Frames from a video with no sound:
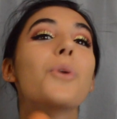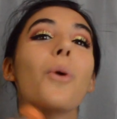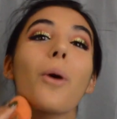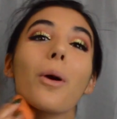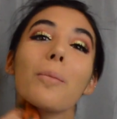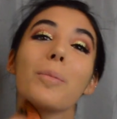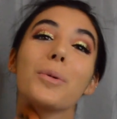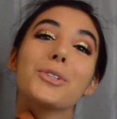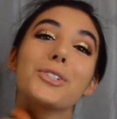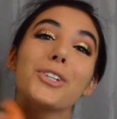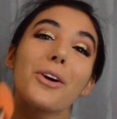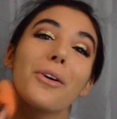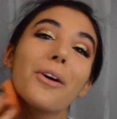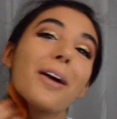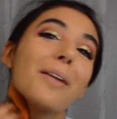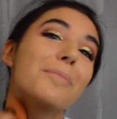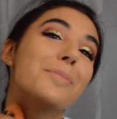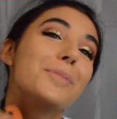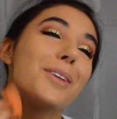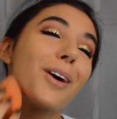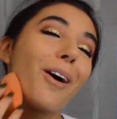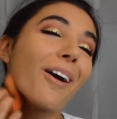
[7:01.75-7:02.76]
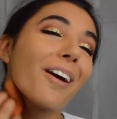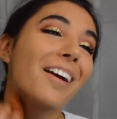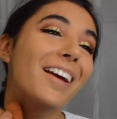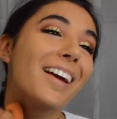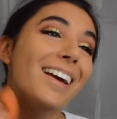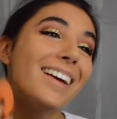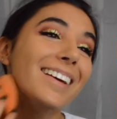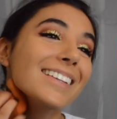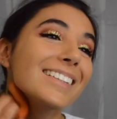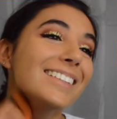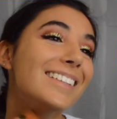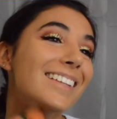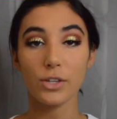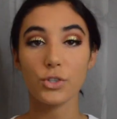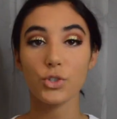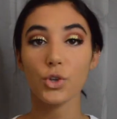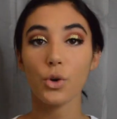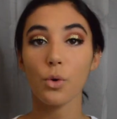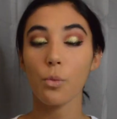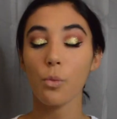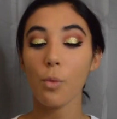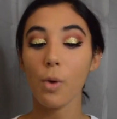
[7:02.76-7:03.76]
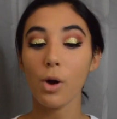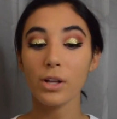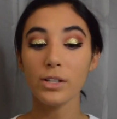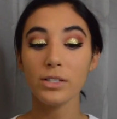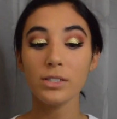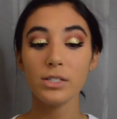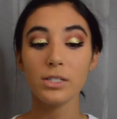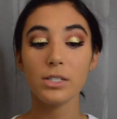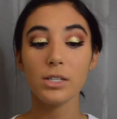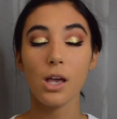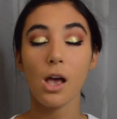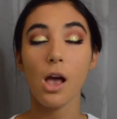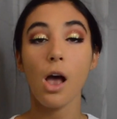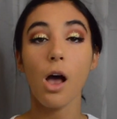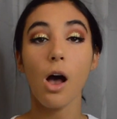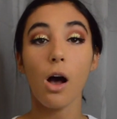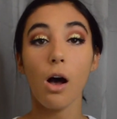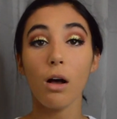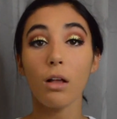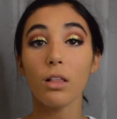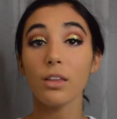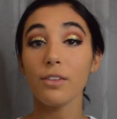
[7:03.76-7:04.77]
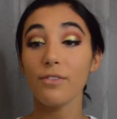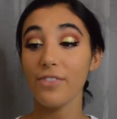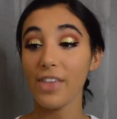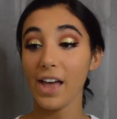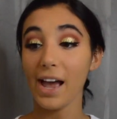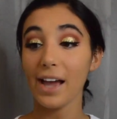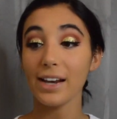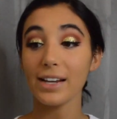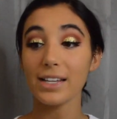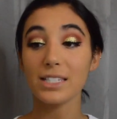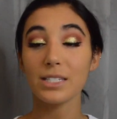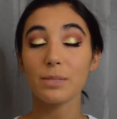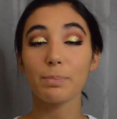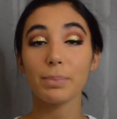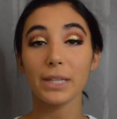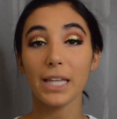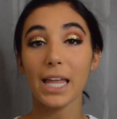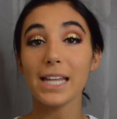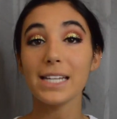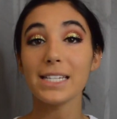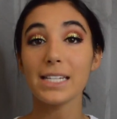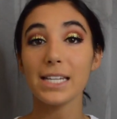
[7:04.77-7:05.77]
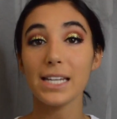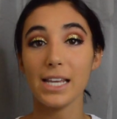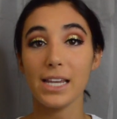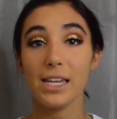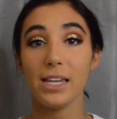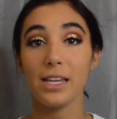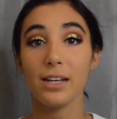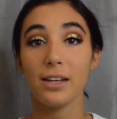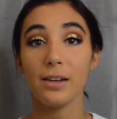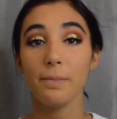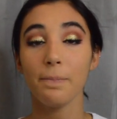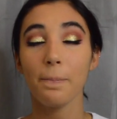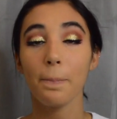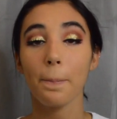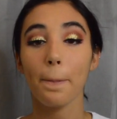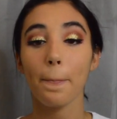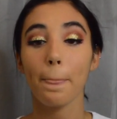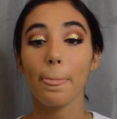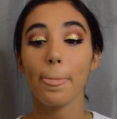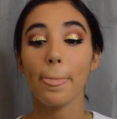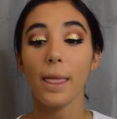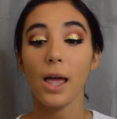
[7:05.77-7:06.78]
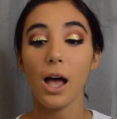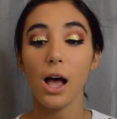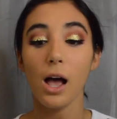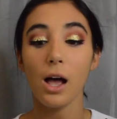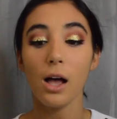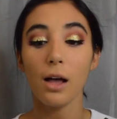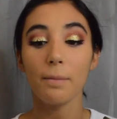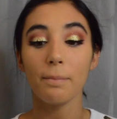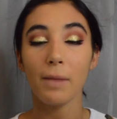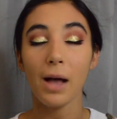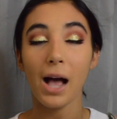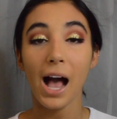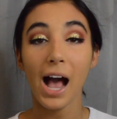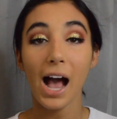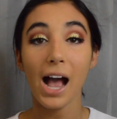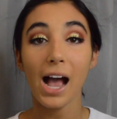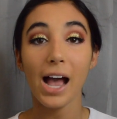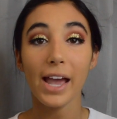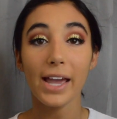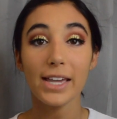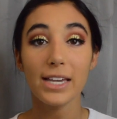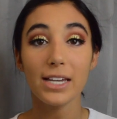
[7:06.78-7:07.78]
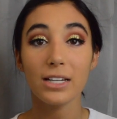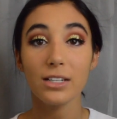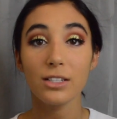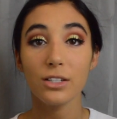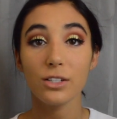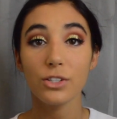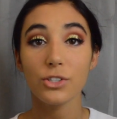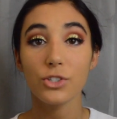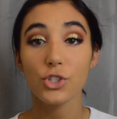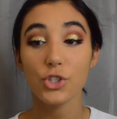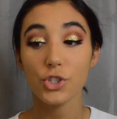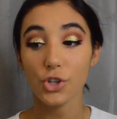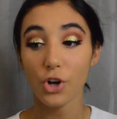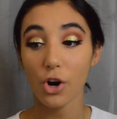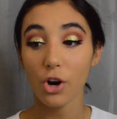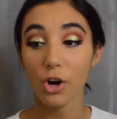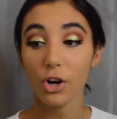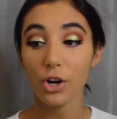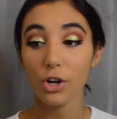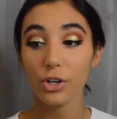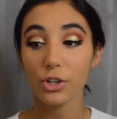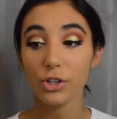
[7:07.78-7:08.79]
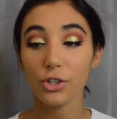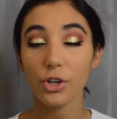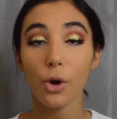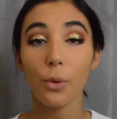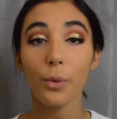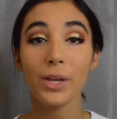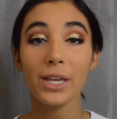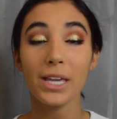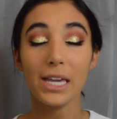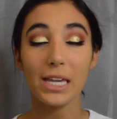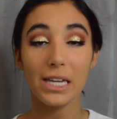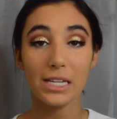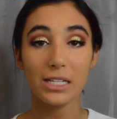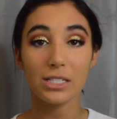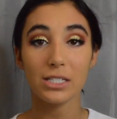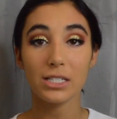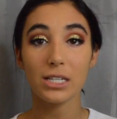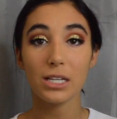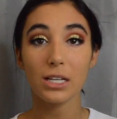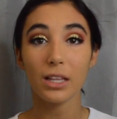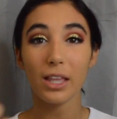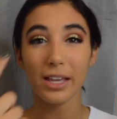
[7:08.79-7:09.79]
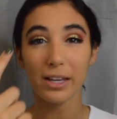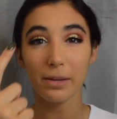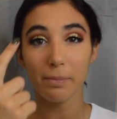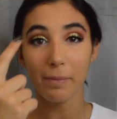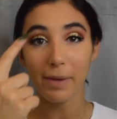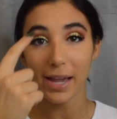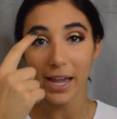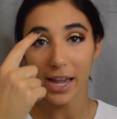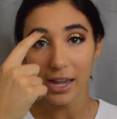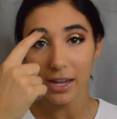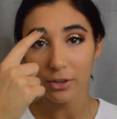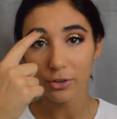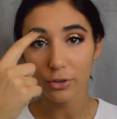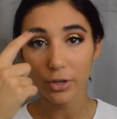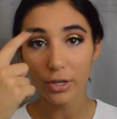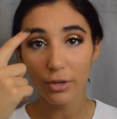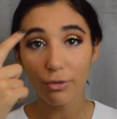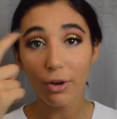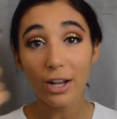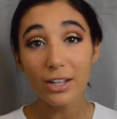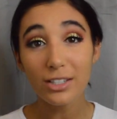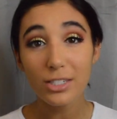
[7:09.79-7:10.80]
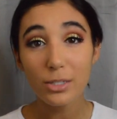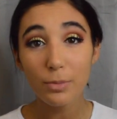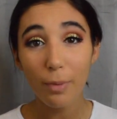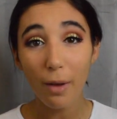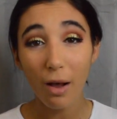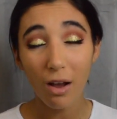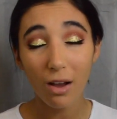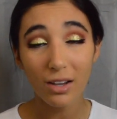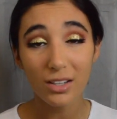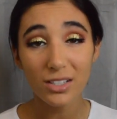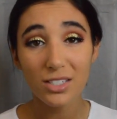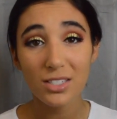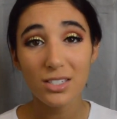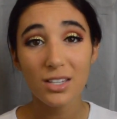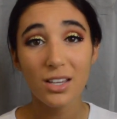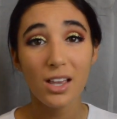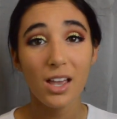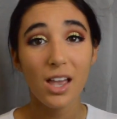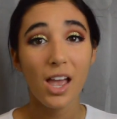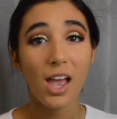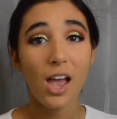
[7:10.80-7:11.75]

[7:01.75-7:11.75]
a horrible joke, I'm sorry. So once all of that is blended in, I start going into like my angry red spots